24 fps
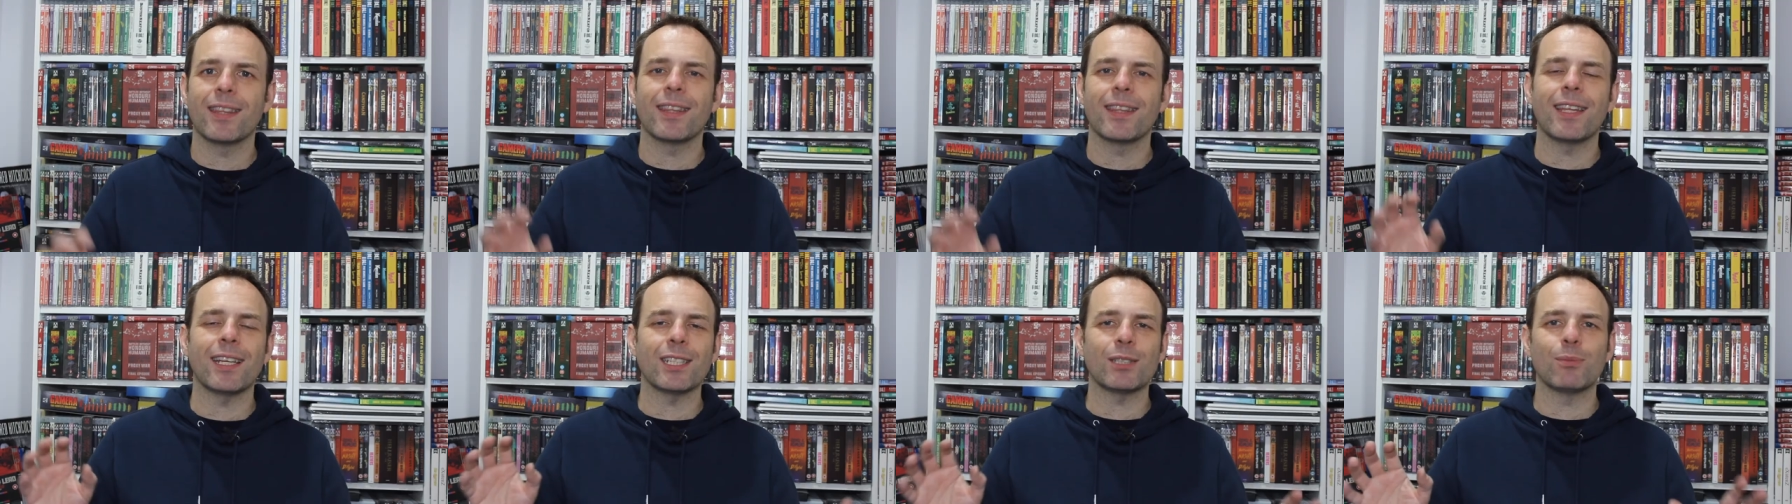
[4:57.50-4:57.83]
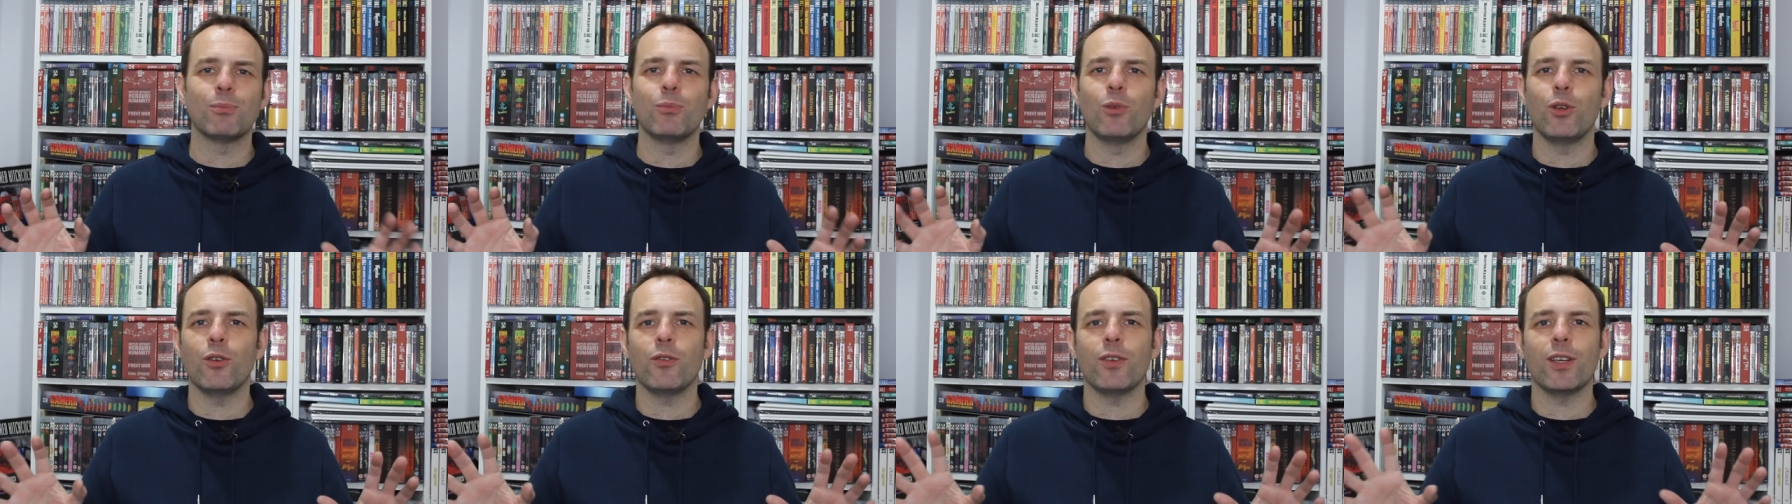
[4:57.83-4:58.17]
This
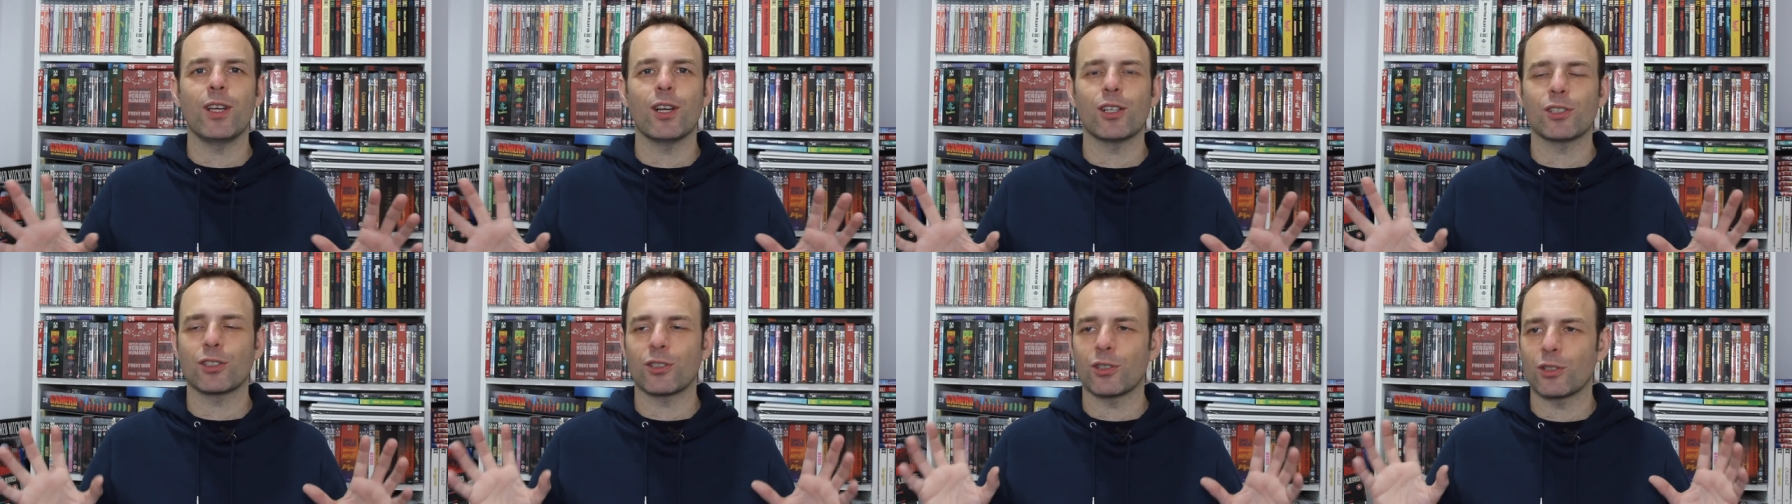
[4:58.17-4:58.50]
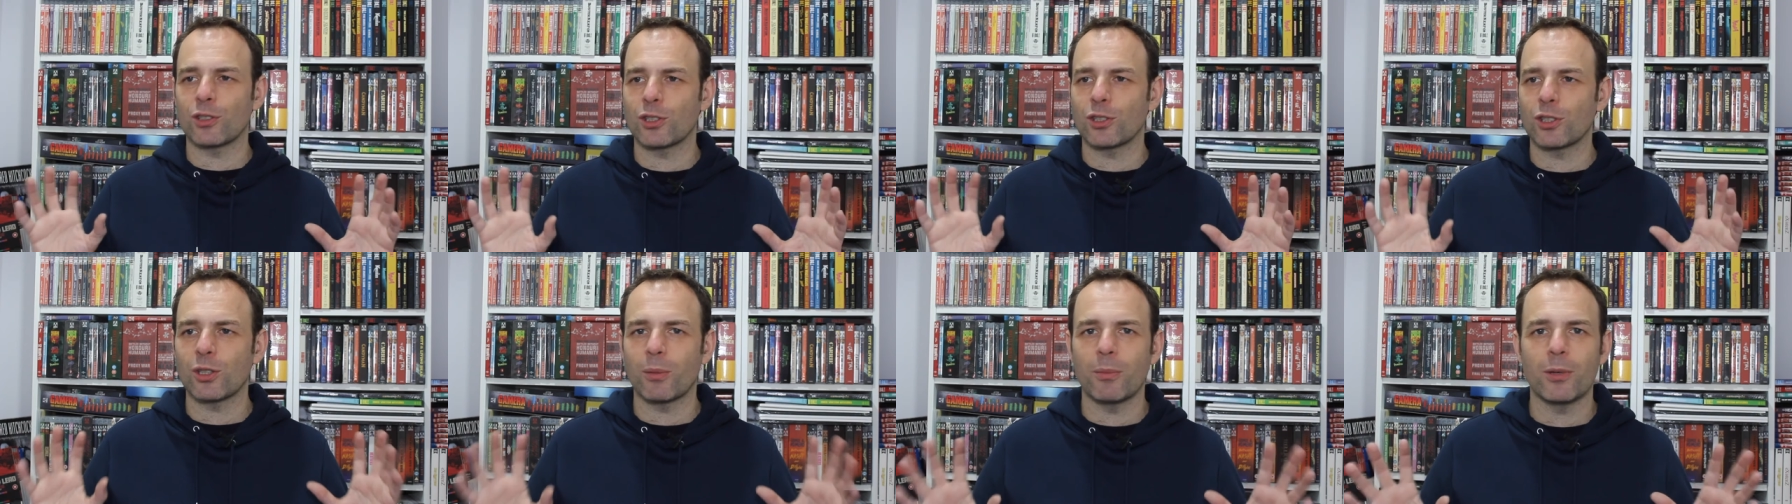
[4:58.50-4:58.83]
movie has
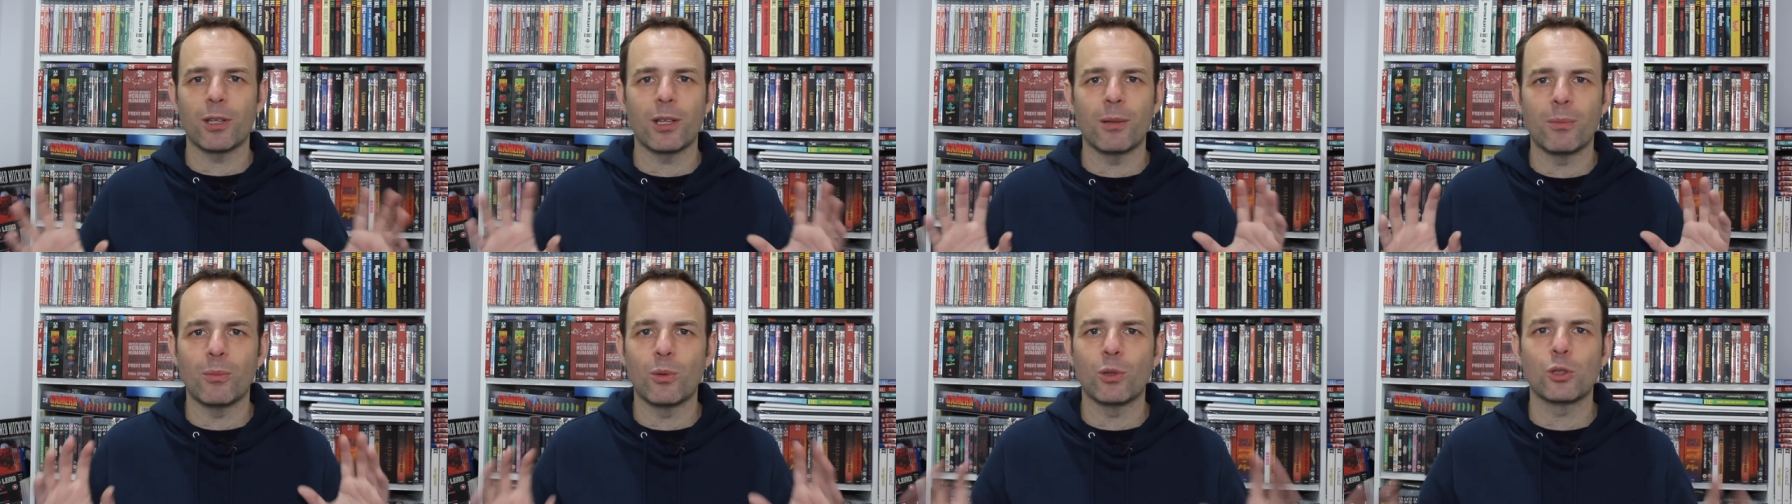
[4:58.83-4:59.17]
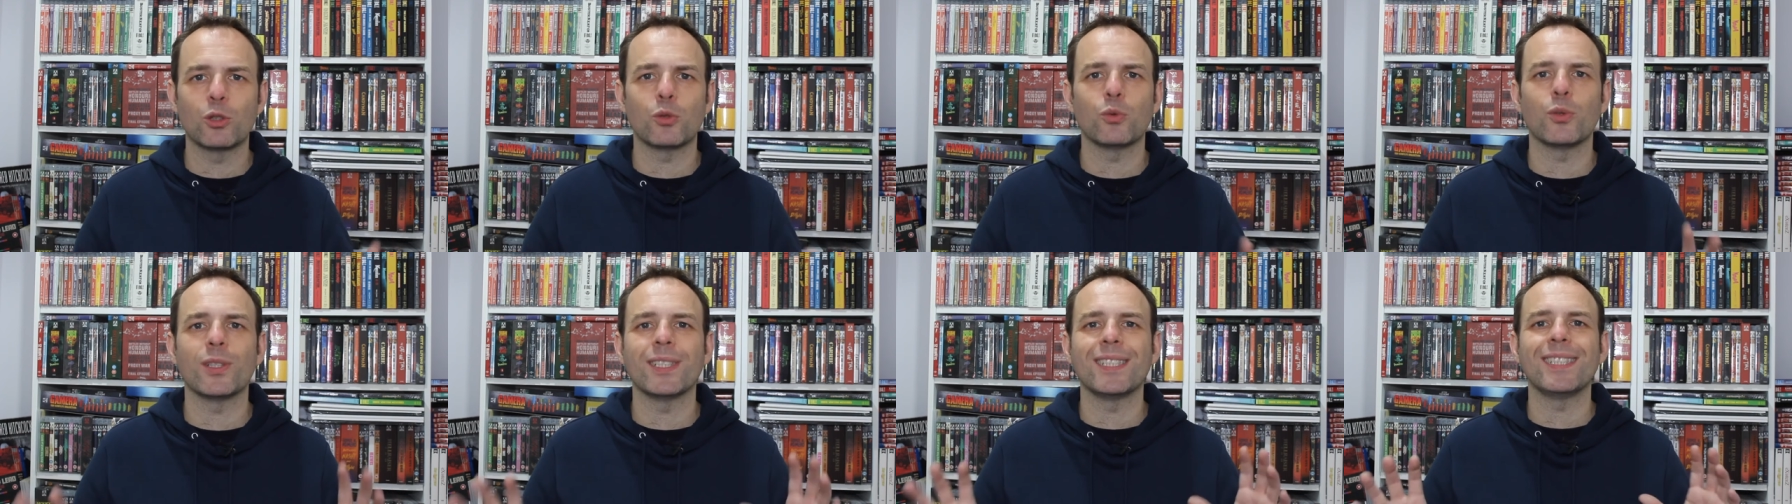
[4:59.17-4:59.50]
got some of the
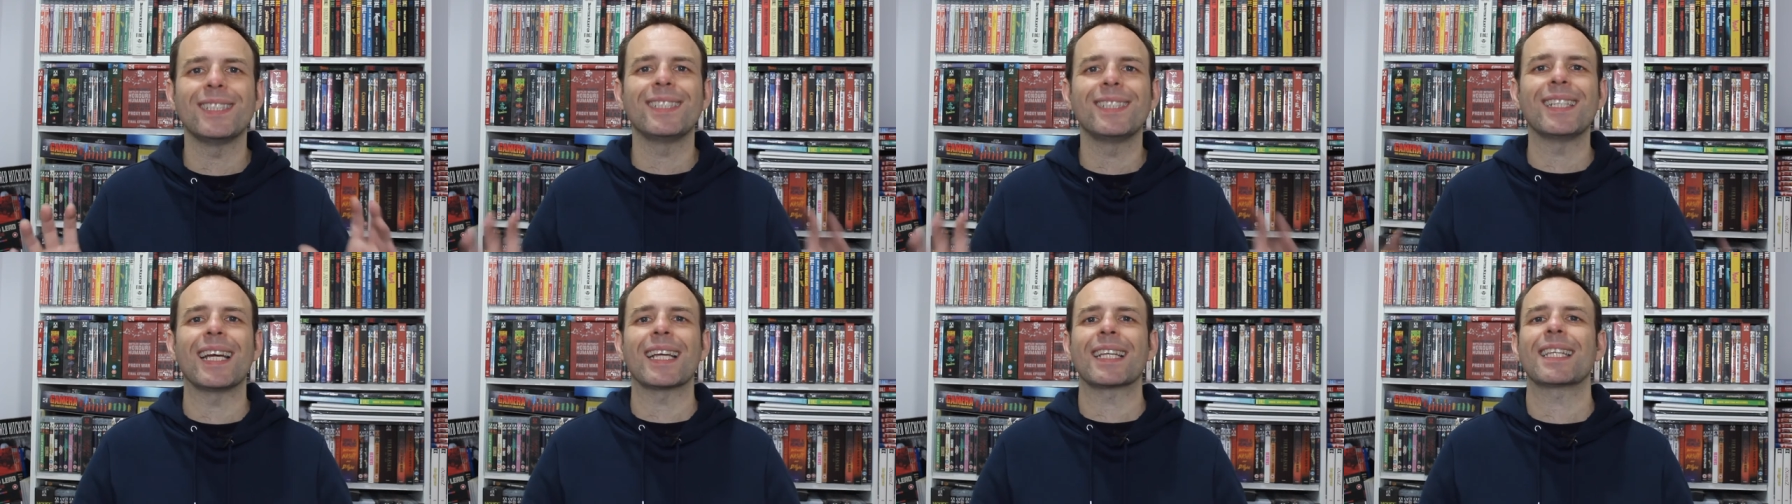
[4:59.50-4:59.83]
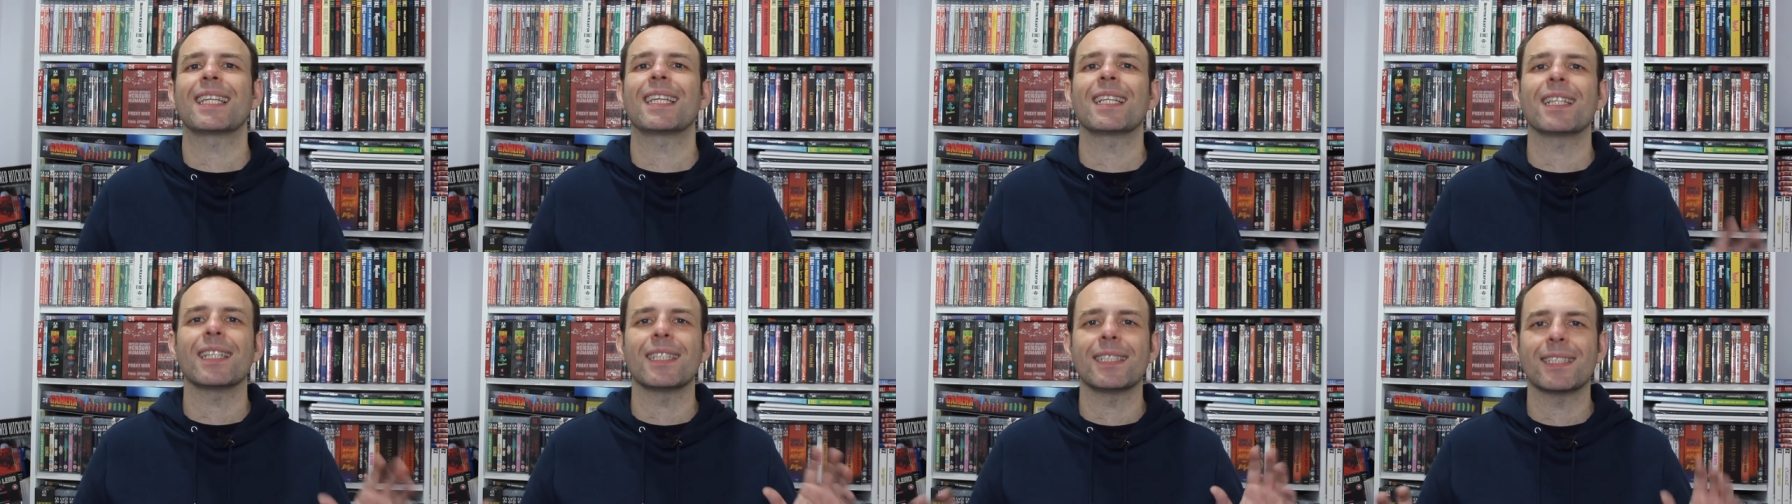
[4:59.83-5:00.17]
most
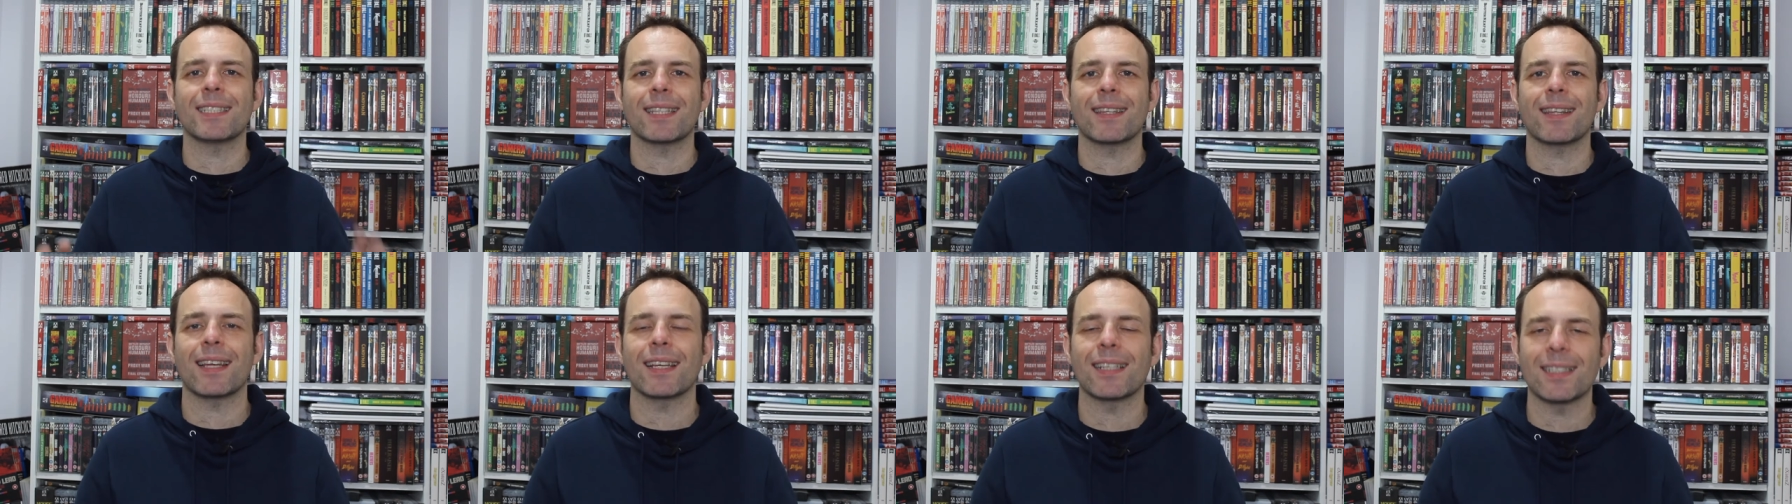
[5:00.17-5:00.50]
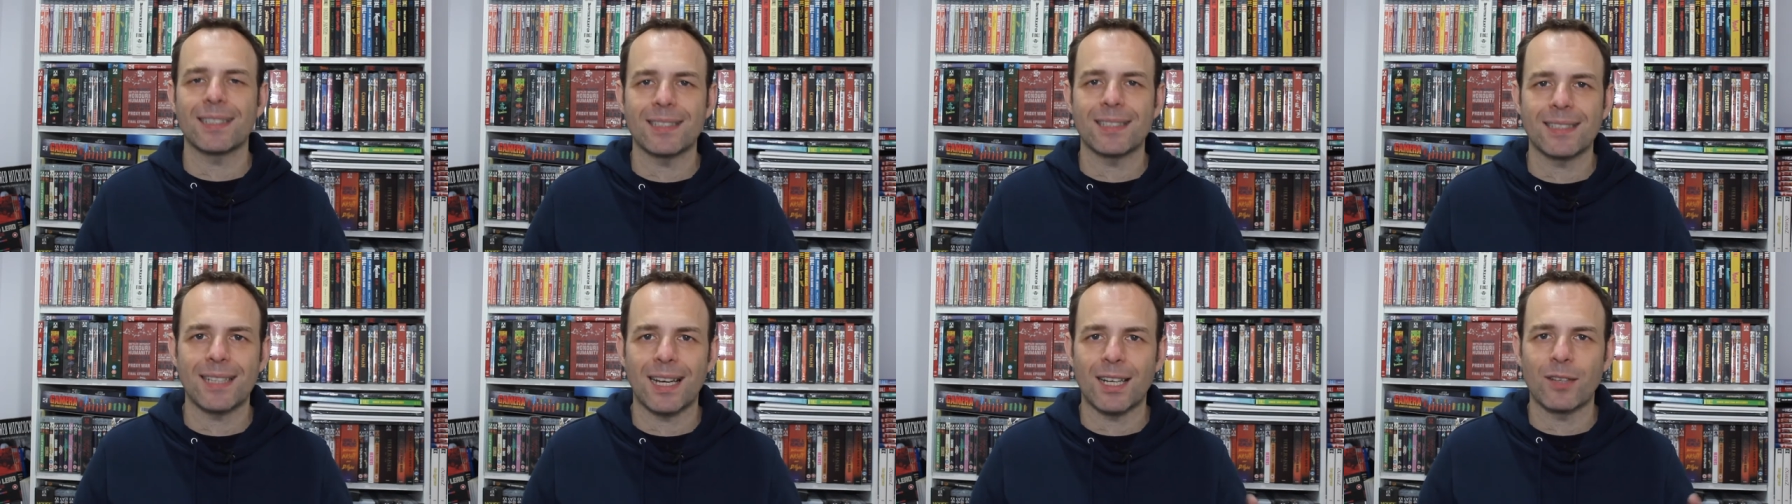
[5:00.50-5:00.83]
ridiculous
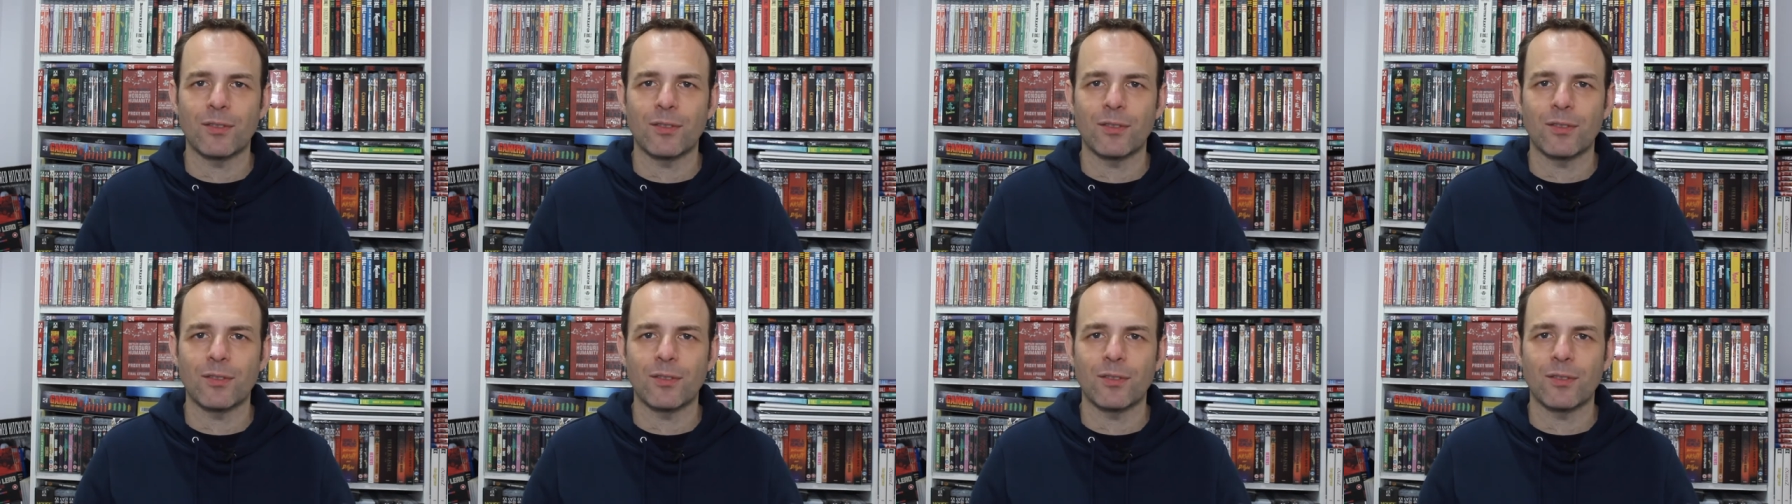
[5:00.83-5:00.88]
things